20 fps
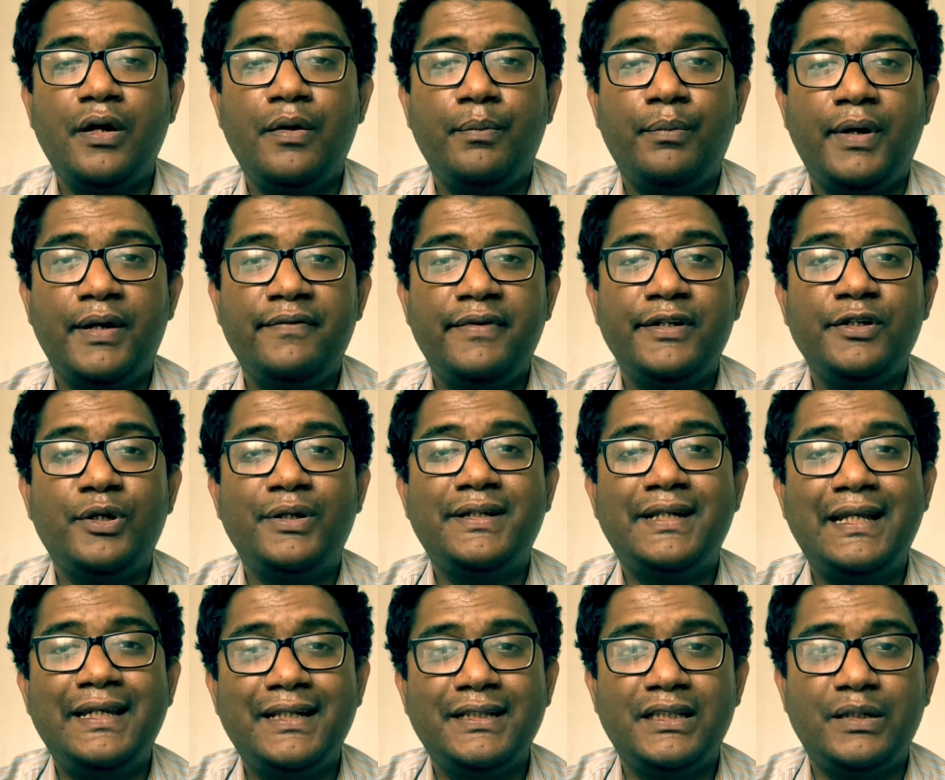But when you are
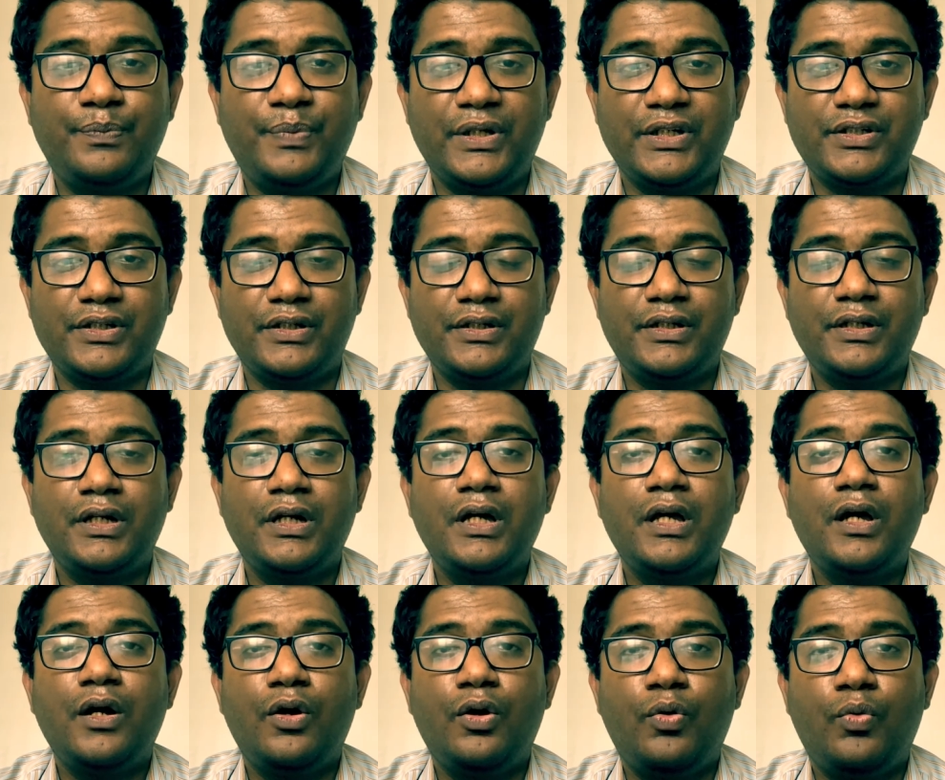telling the patient
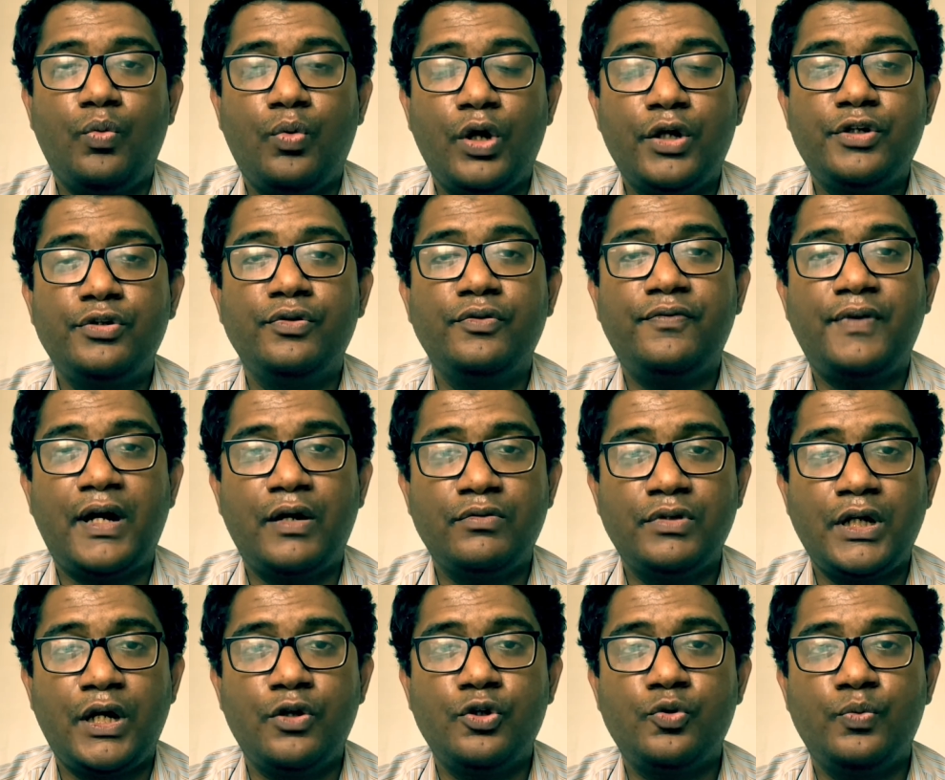what you found
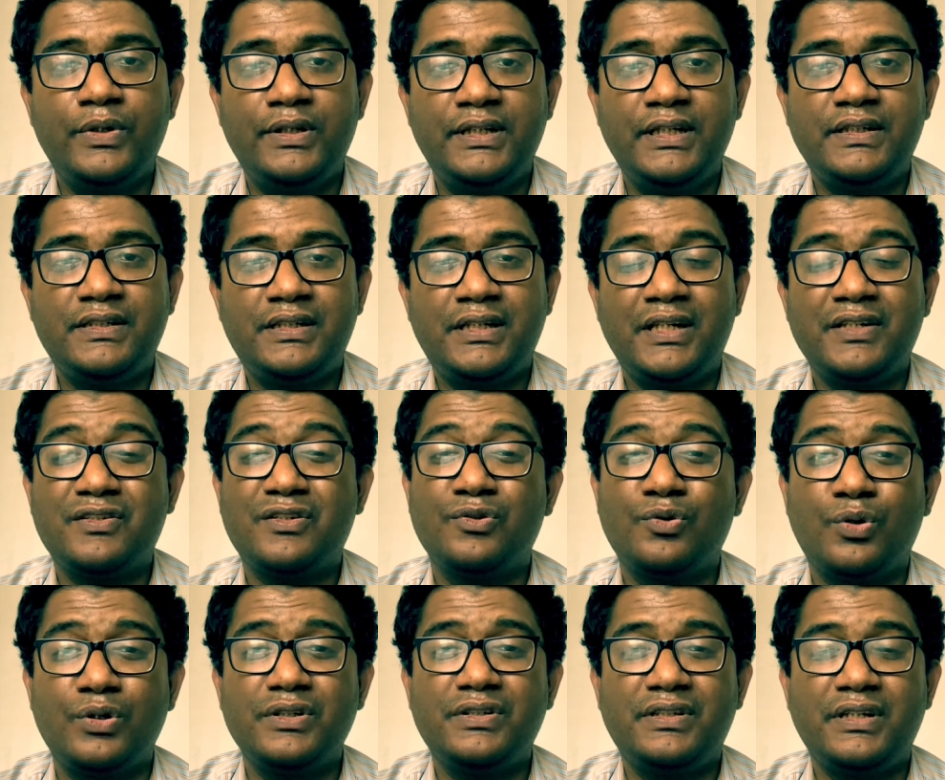out with this test,
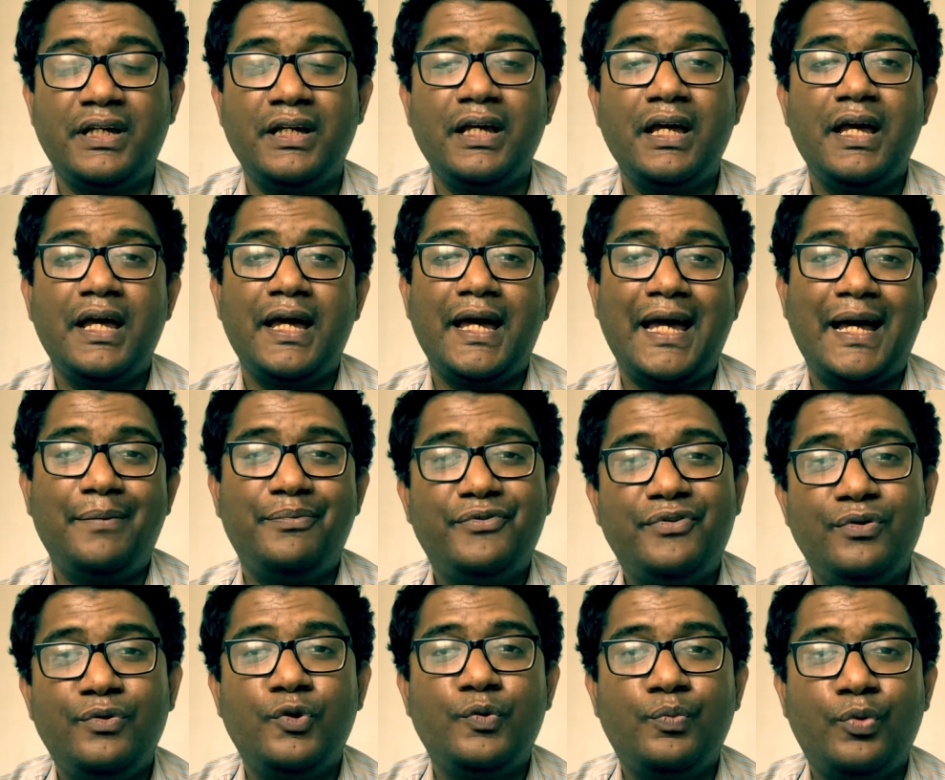don't say
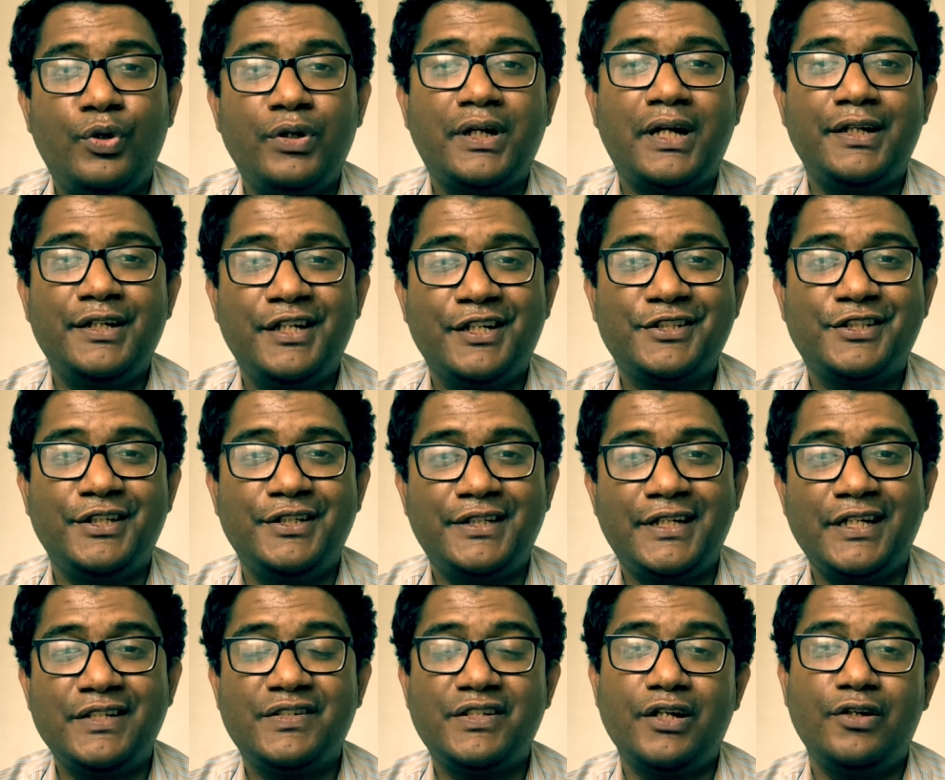absolute bone conduction
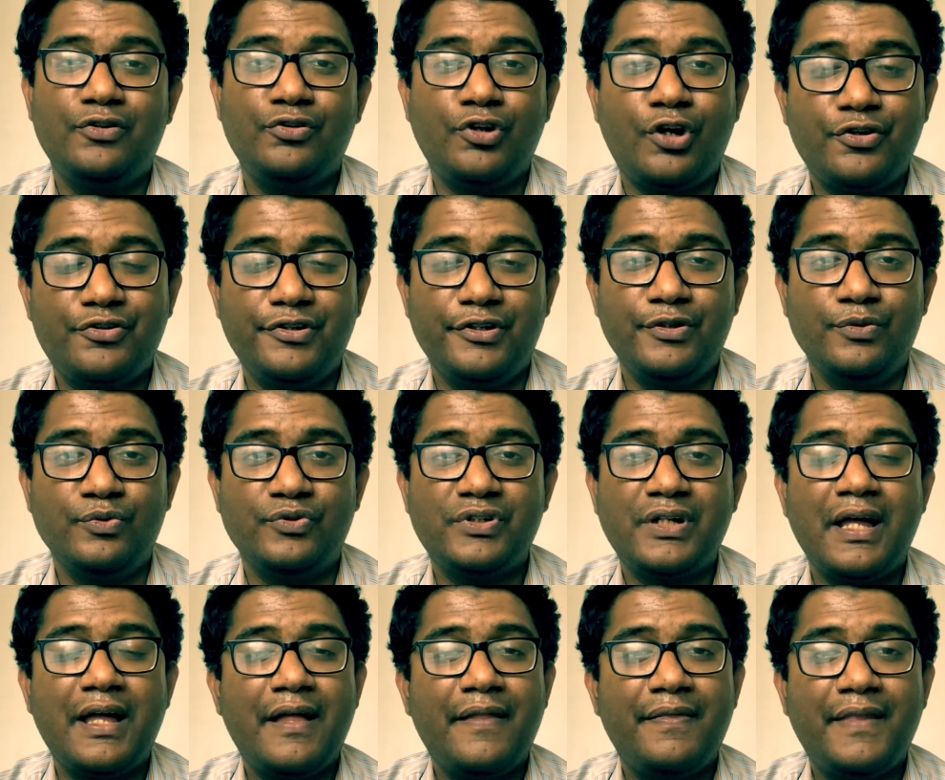test not reduced.
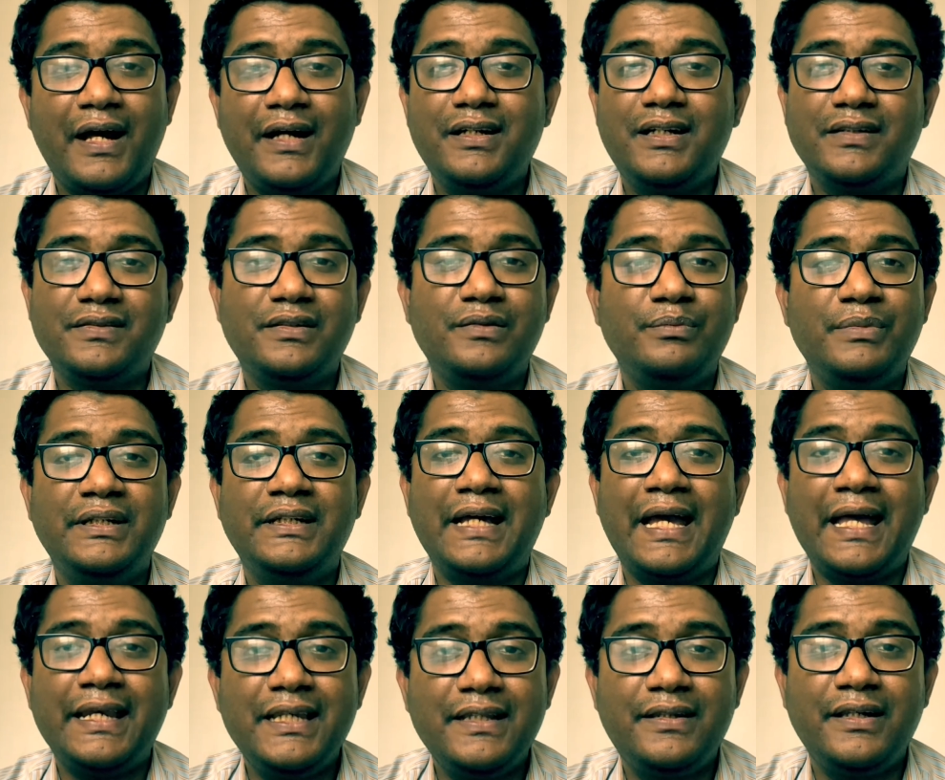That doesn't mean
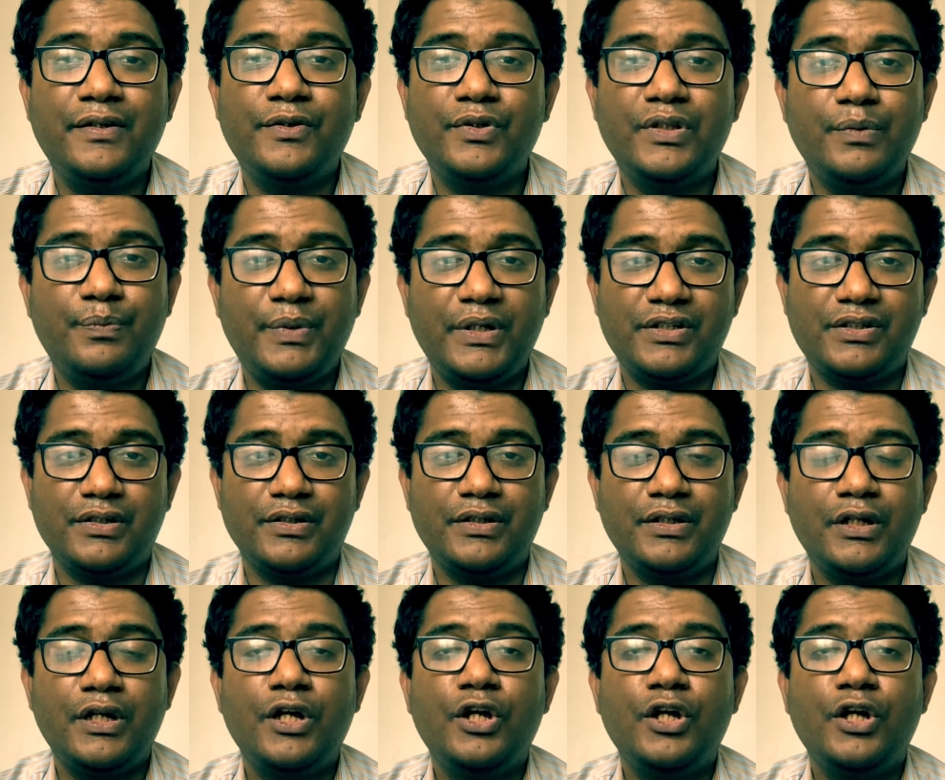anything to the patient.